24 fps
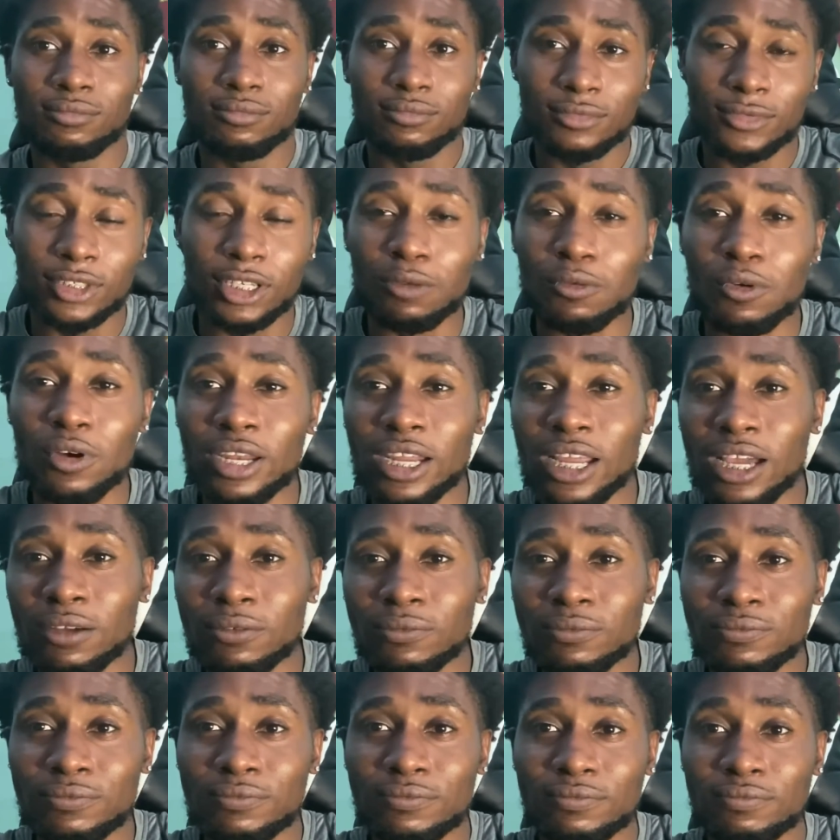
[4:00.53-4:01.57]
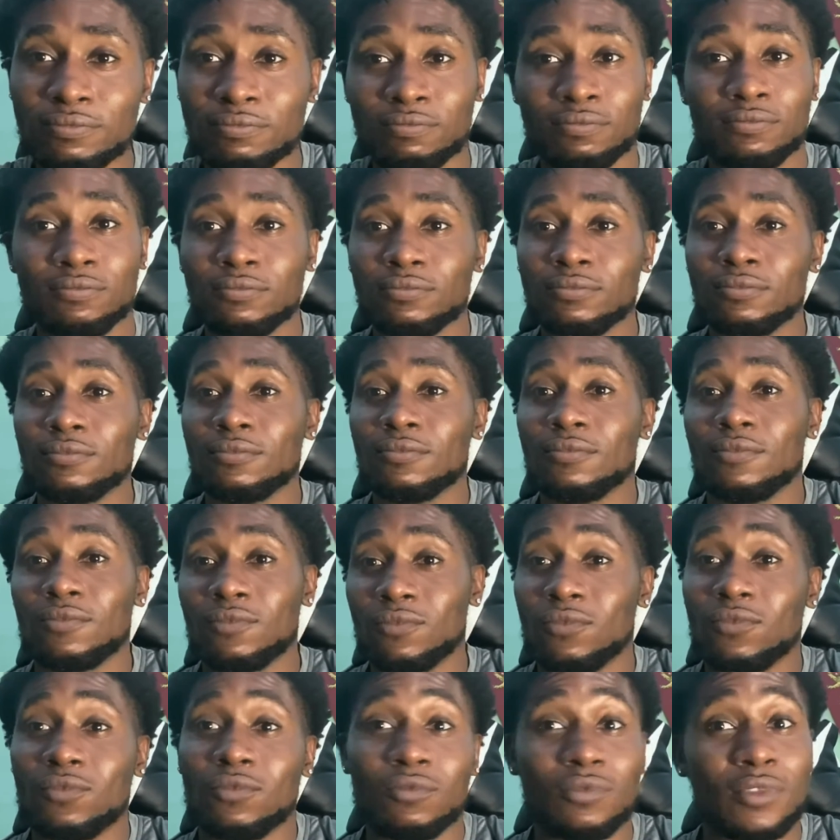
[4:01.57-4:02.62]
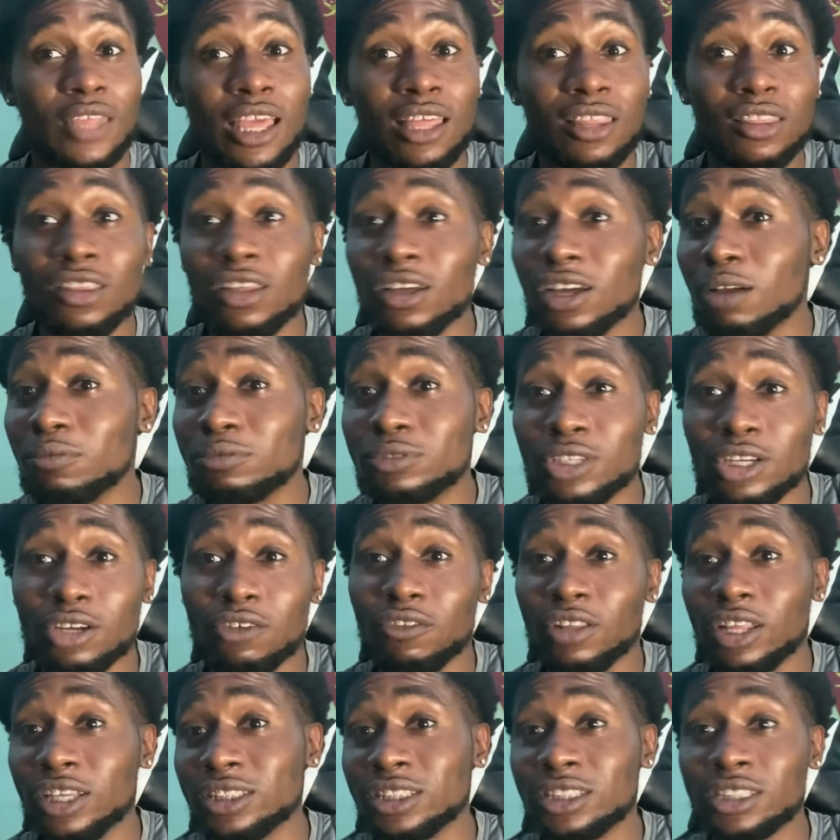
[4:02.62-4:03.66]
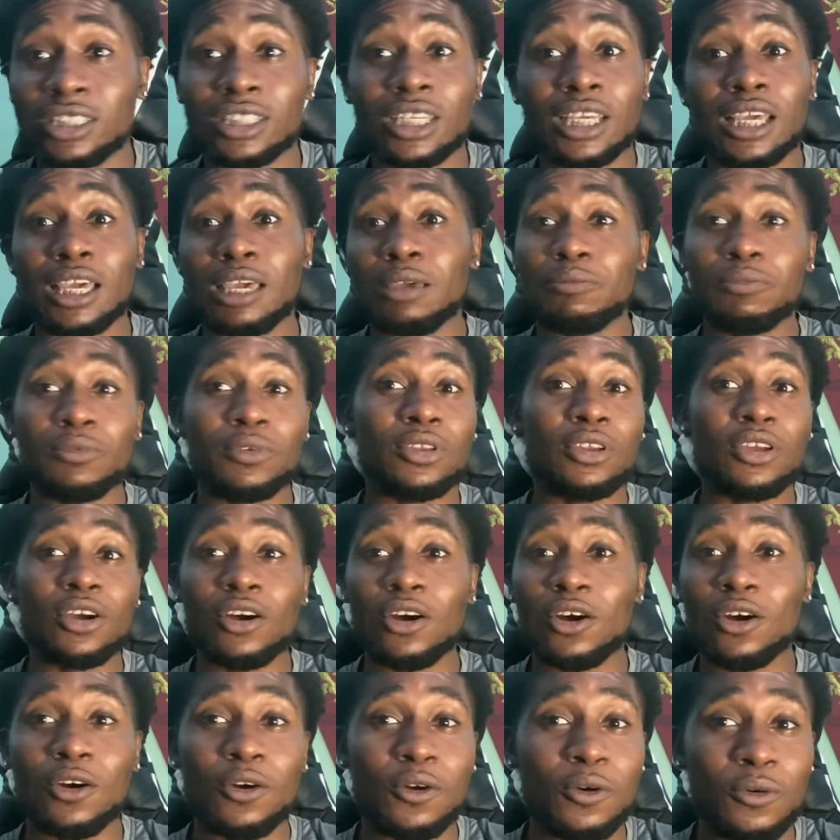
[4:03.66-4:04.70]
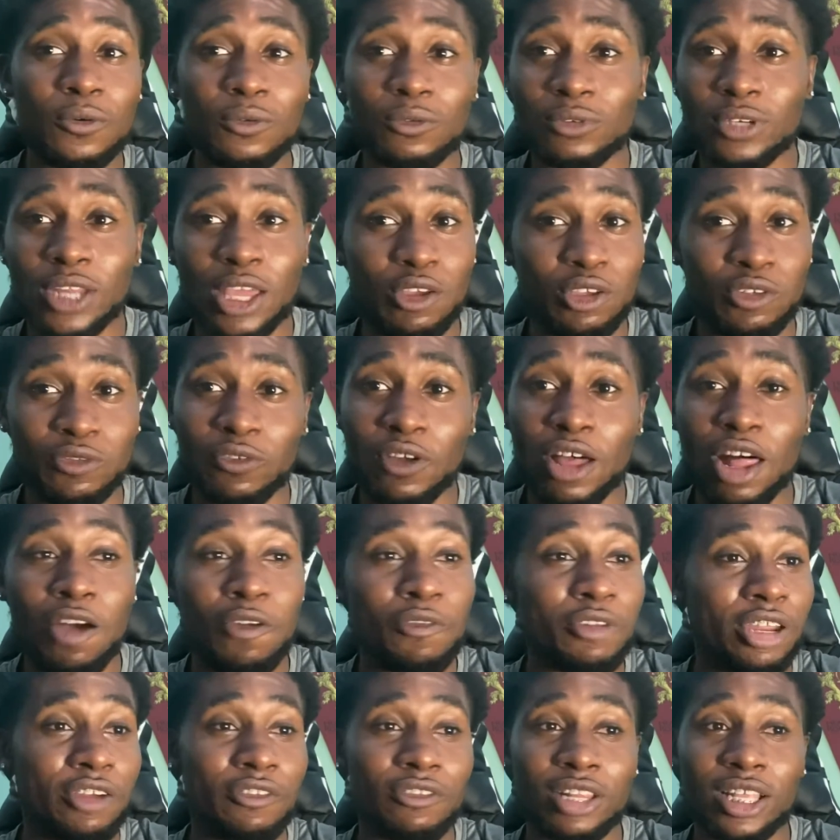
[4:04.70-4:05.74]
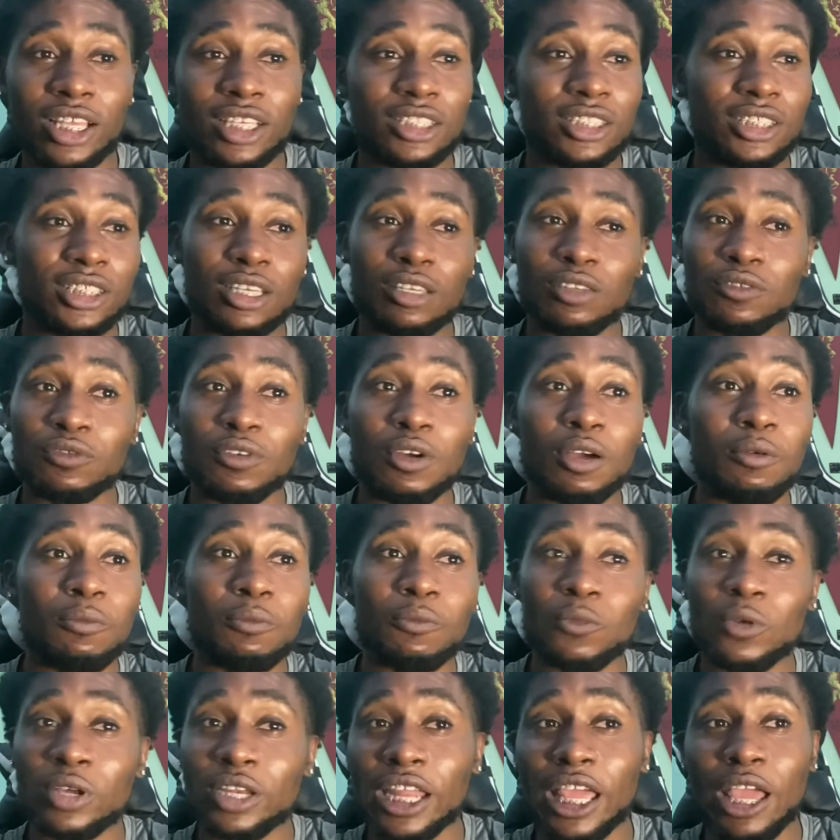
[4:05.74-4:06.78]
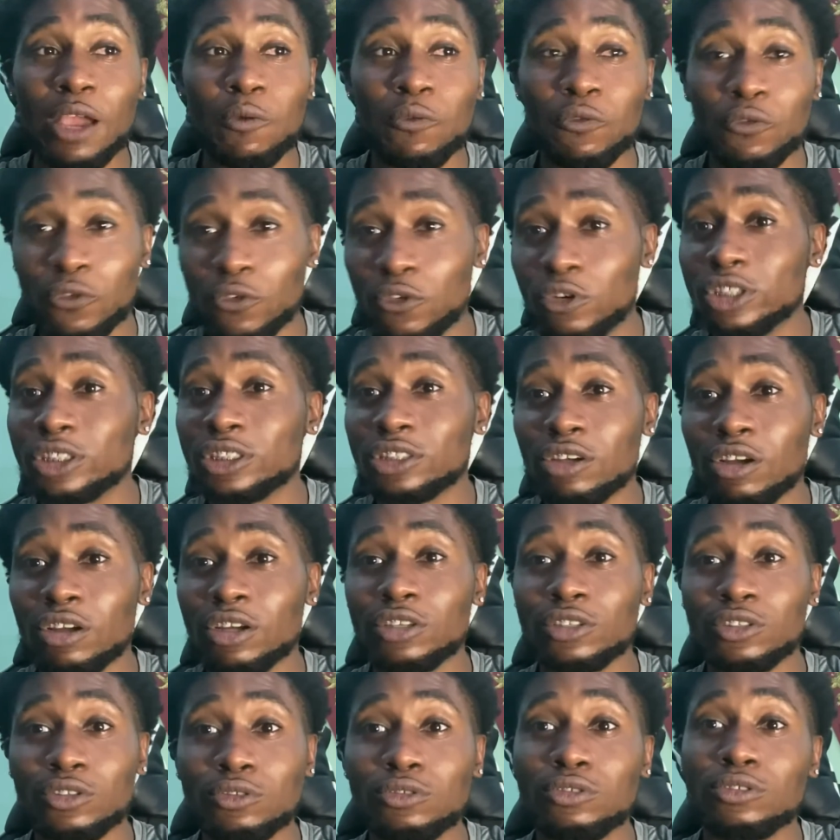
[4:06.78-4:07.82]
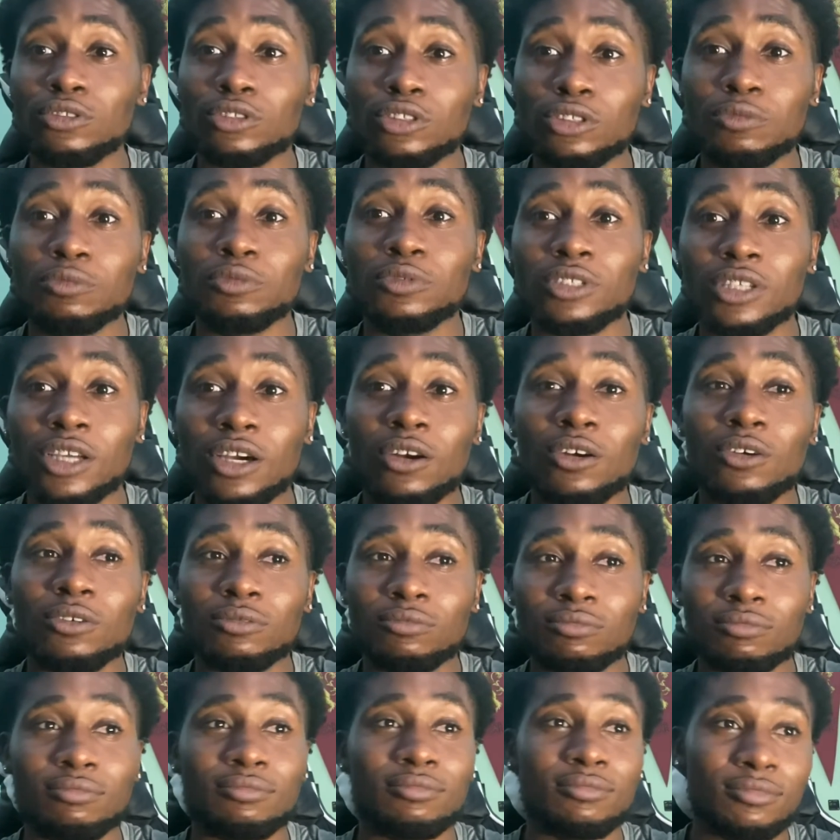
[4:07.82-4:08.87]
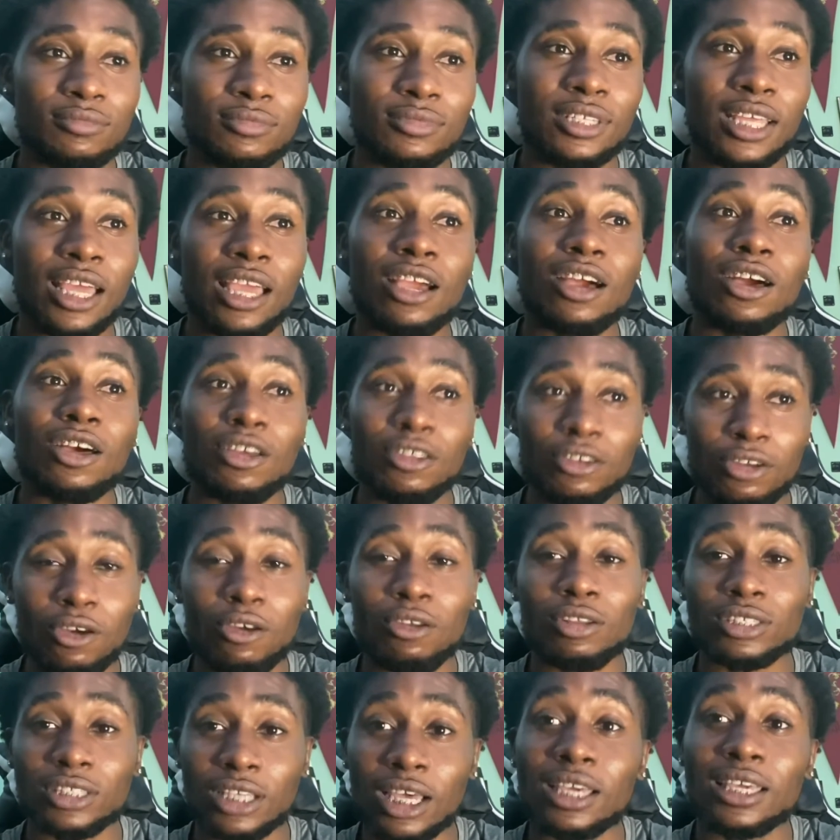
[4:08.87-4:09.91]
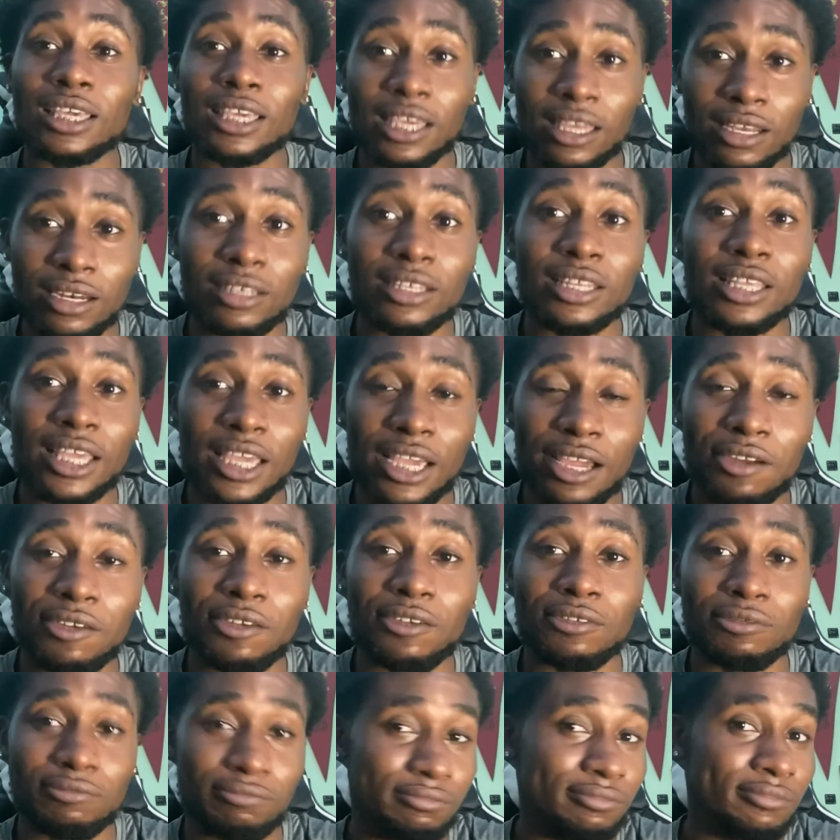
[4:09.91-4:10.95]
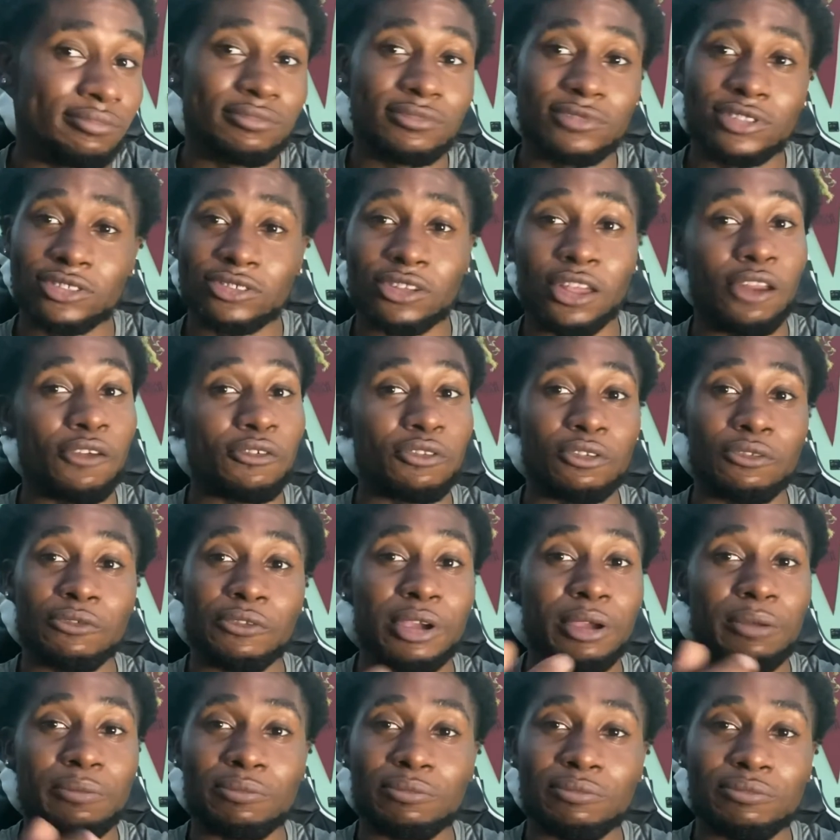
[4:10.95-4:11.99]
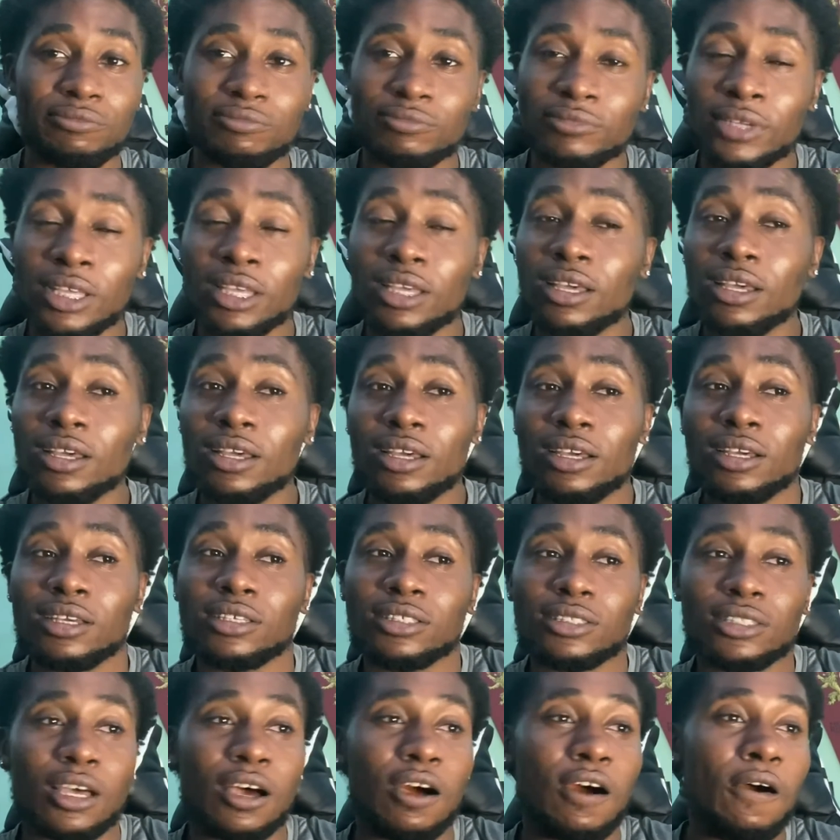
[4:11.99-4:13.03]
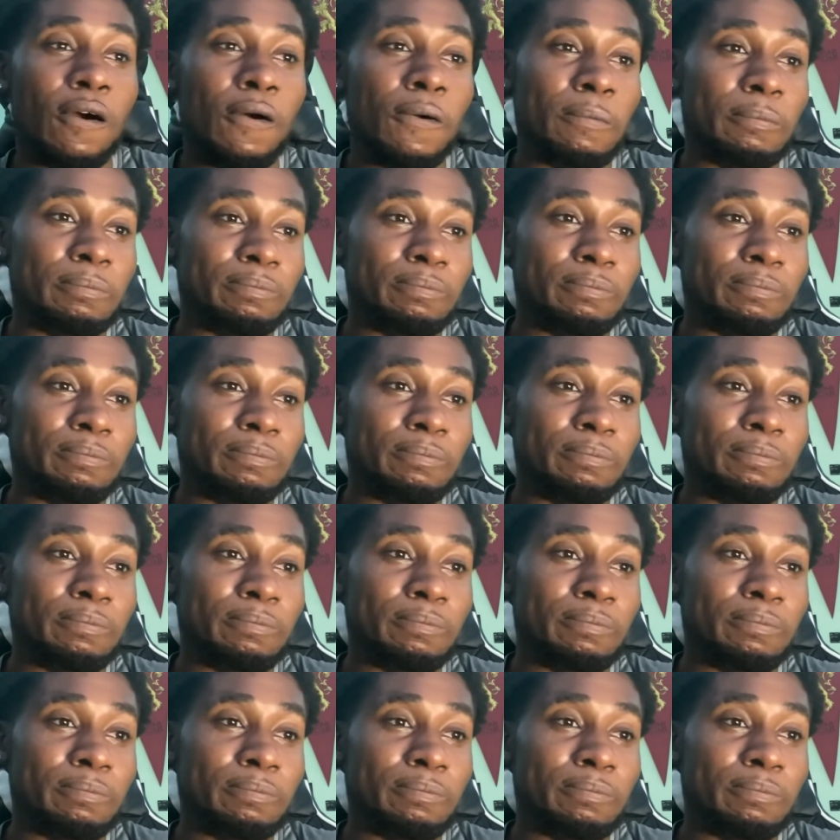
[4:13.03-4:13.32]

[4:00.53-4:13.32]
Come on now. They look up to their relationship, you know, they was following their relationships from when they first started YouTube, you know, they gonna notice a Ken and Dearra straight off the rip. So